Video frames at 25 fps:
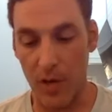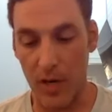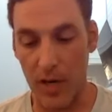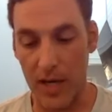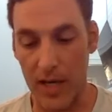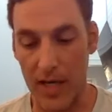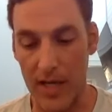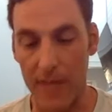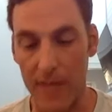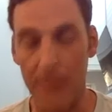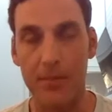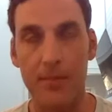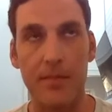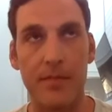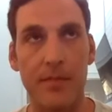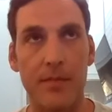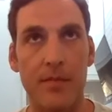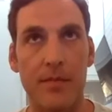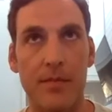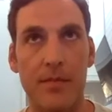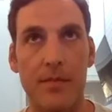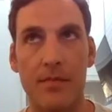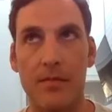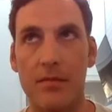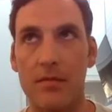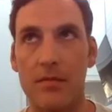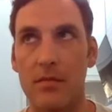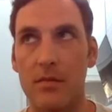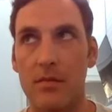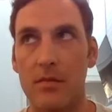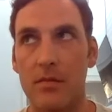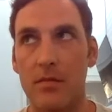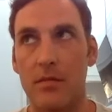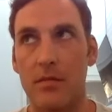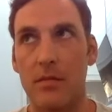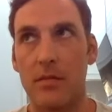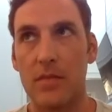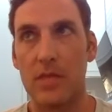I,
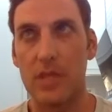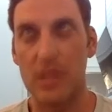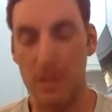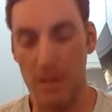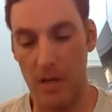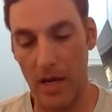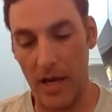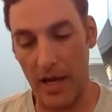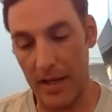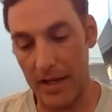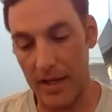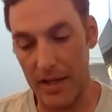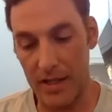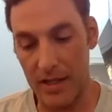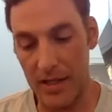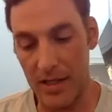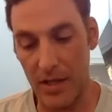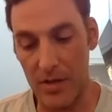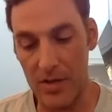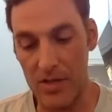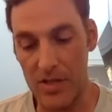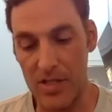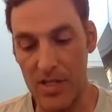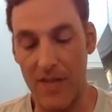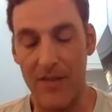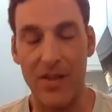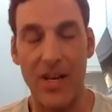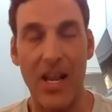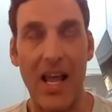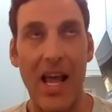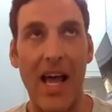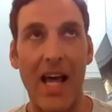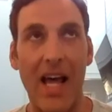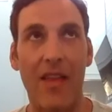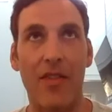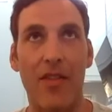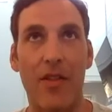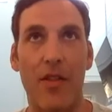just even
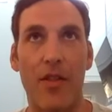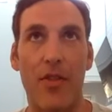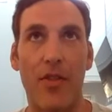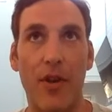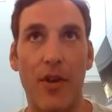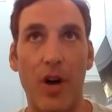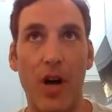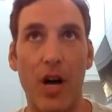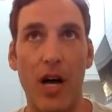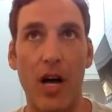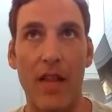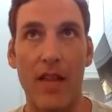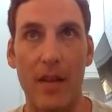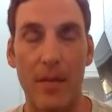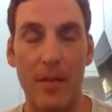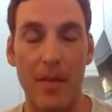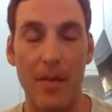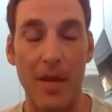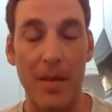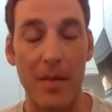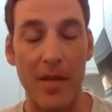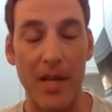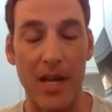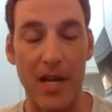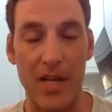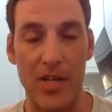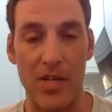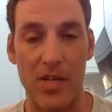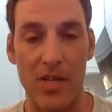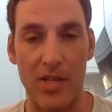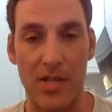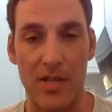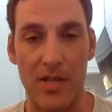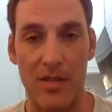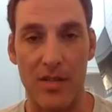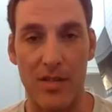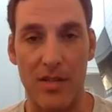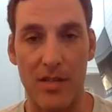had the thought that maybe I
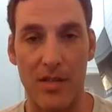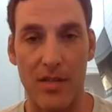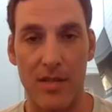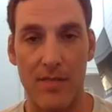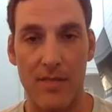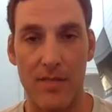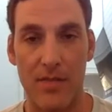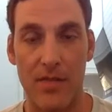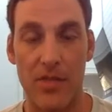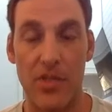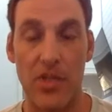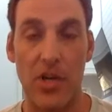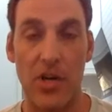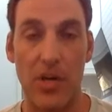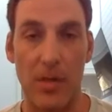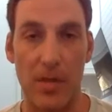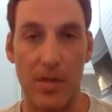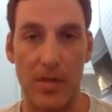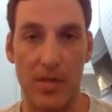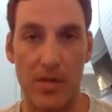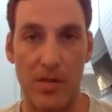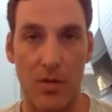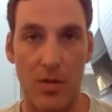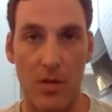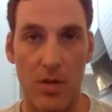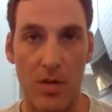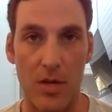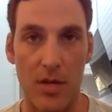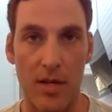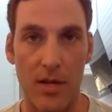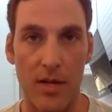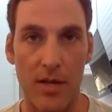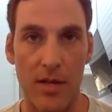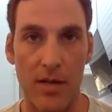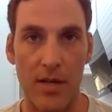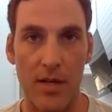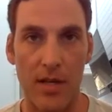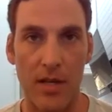should share my story.
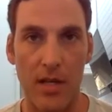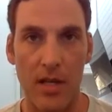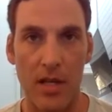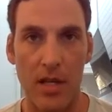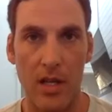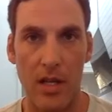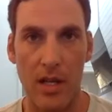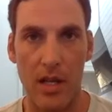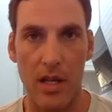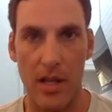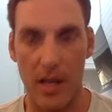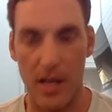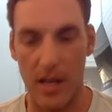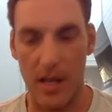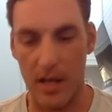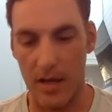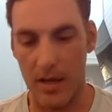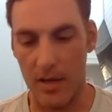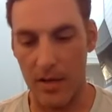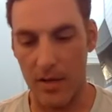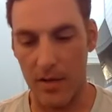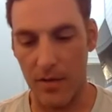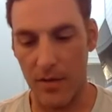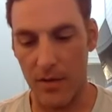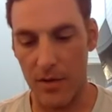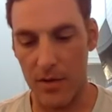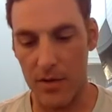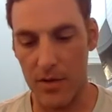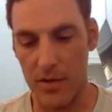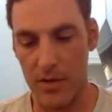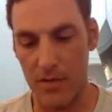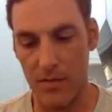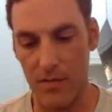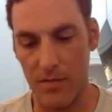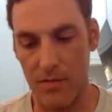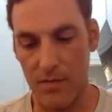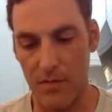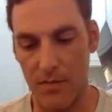The
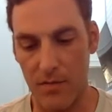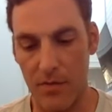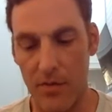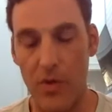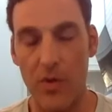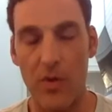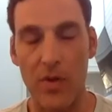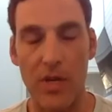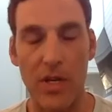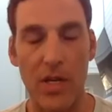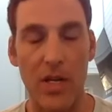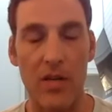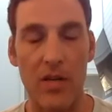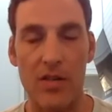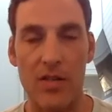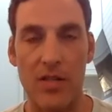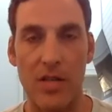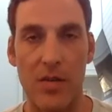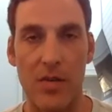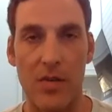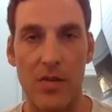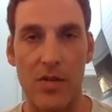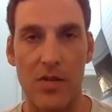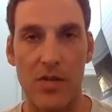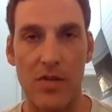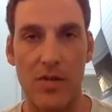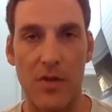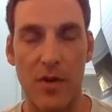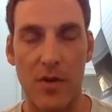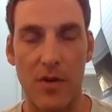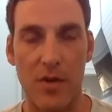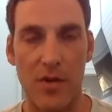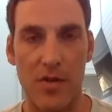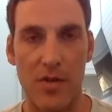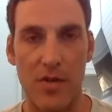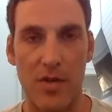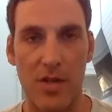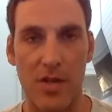first few years, I was just
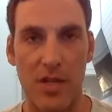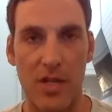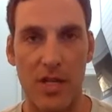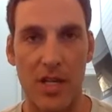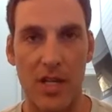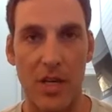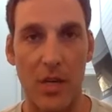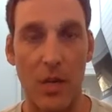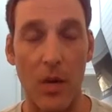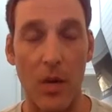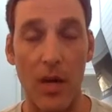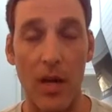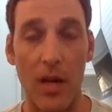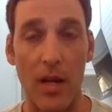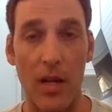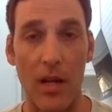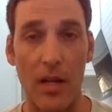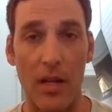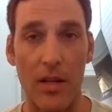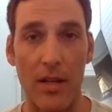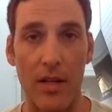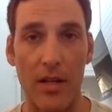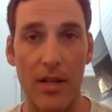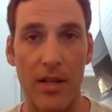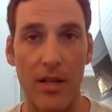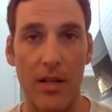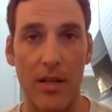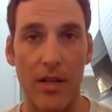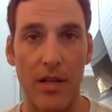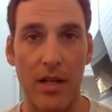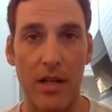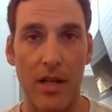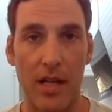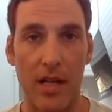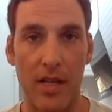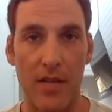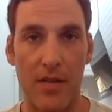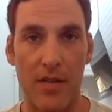focused on getting well
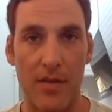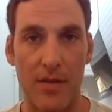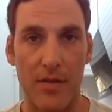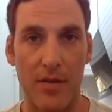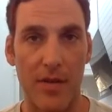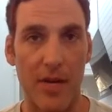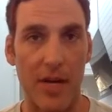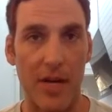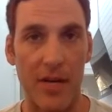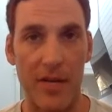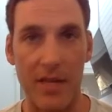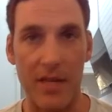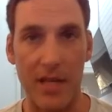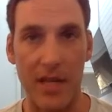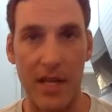and surviving.